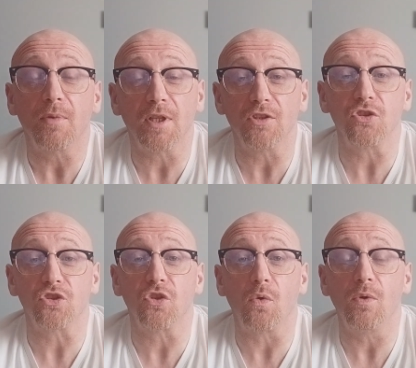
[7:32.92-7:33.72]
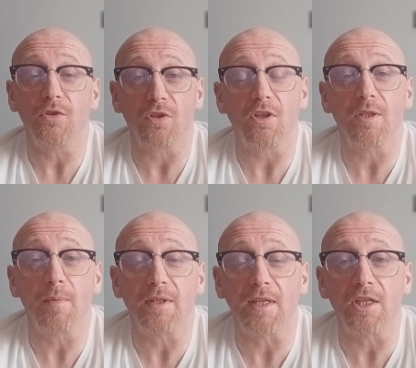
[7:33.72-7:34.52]
But I'll just show
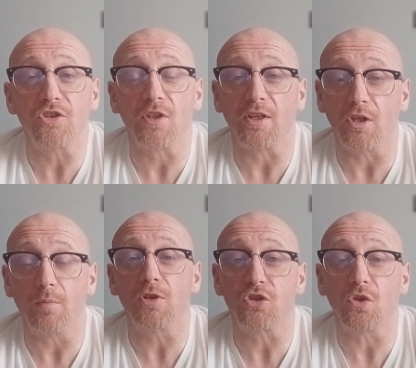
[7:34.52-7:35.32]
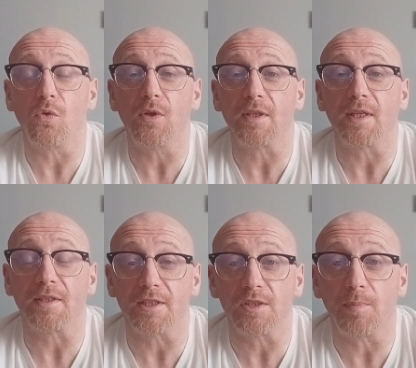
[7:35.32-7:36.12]
documentation, and I will show you
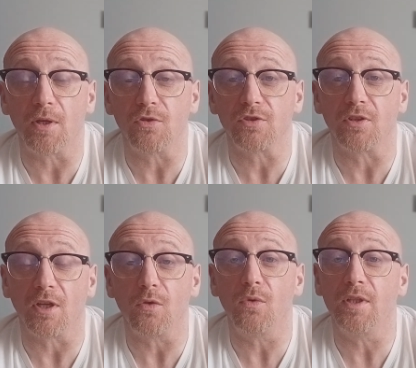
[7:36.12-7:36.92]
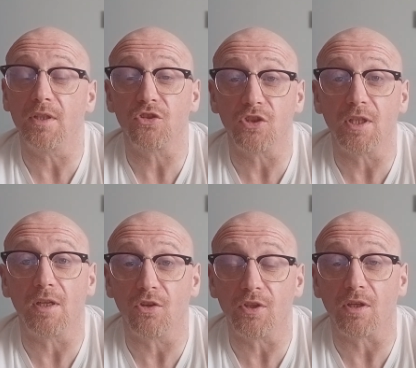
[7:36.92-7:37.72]
that this person, not only is she a
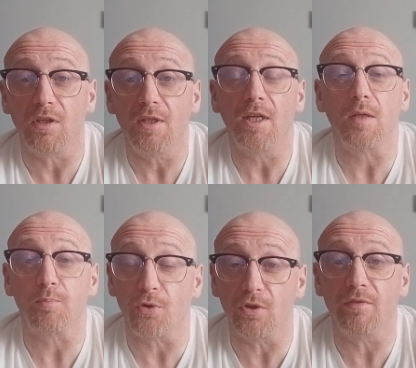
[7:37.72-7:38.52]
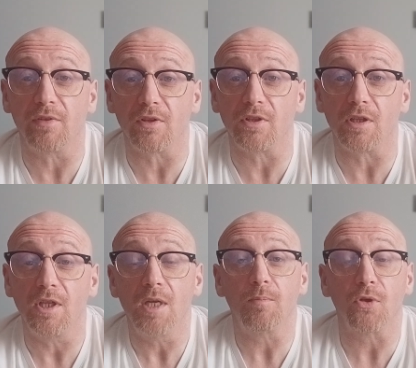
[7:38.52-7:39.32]
liar, a proven liar,
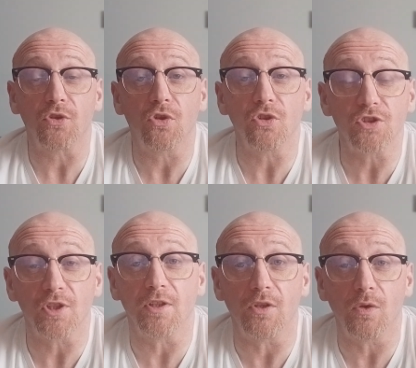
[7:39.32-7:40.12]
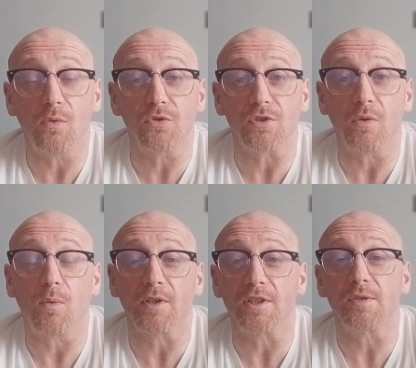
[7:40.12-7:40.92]
but Tussla knows
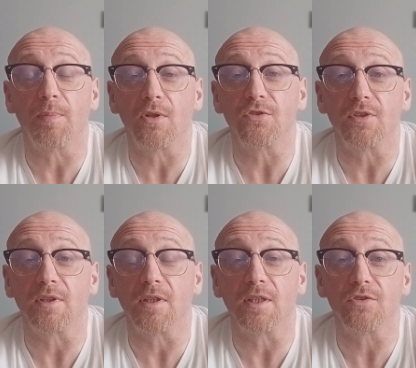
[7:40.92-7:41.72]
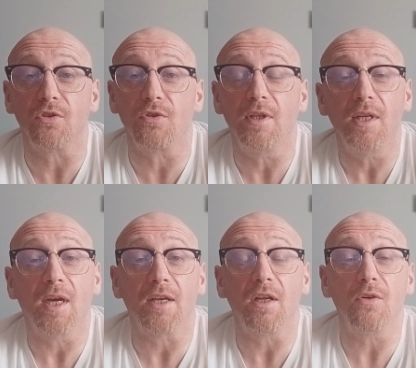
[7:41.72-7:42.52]
what this person has done.
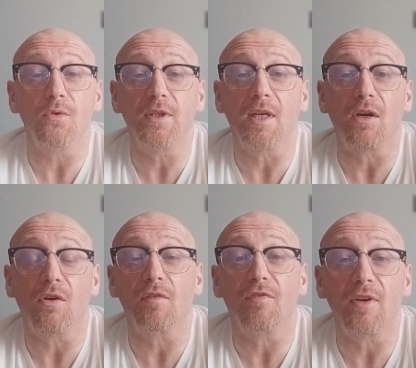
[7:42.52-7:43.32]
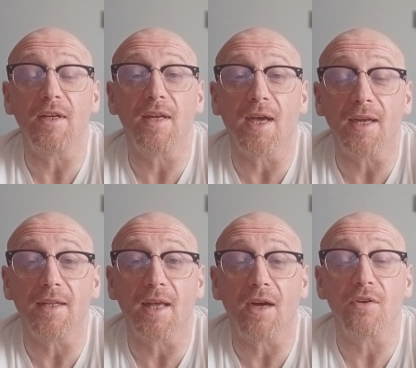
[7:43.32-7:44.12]
And not only that, her friend
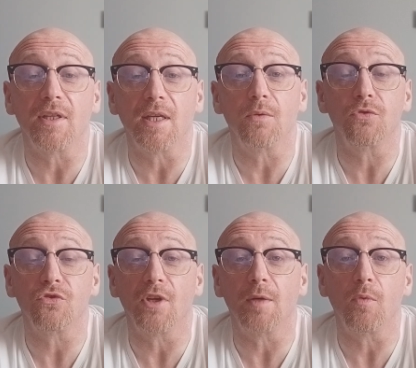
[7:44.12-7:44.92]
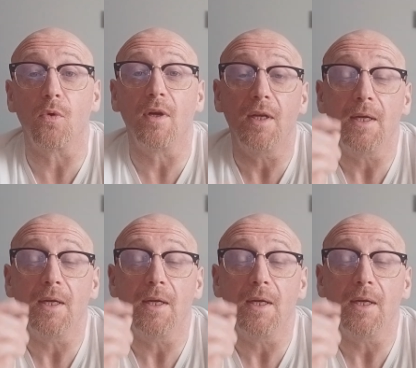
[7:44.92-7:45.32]
Anne Carey out in Tramore,